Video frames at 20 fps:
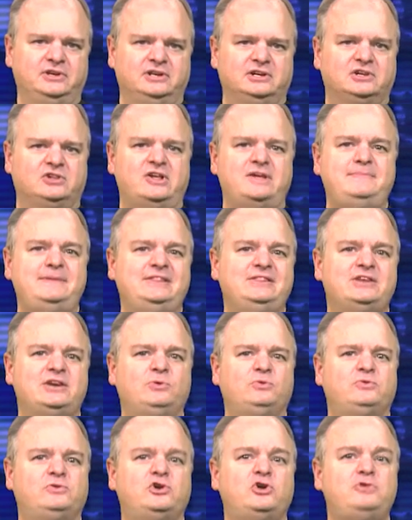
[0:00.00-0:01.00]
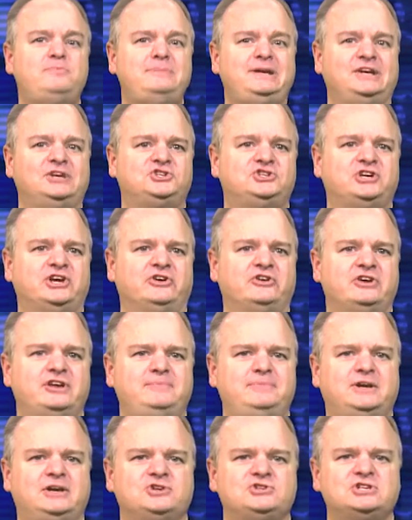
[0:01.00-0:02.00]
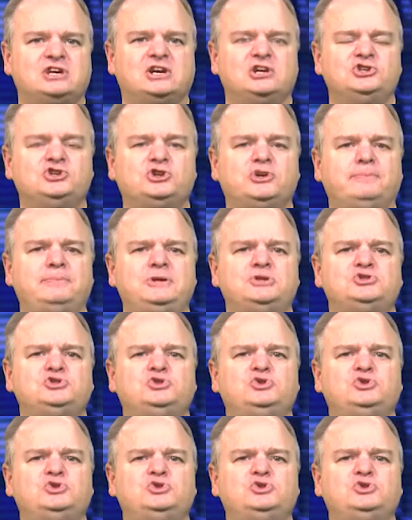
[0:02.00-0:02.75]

claiming that it could be a charity because it contributes